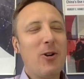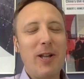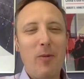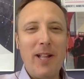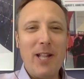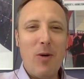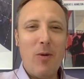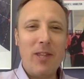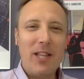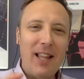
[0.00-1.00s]
dirty
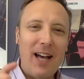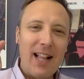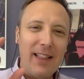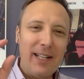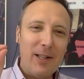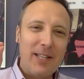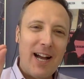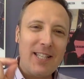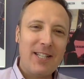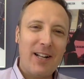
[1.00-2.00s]
window with a lot of little
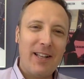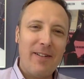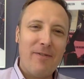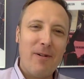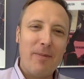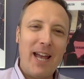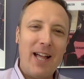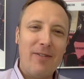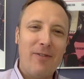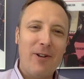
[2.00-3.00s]
dots on it from
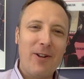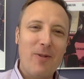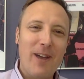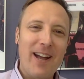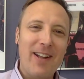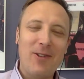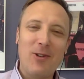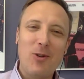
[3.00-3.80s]
California rain.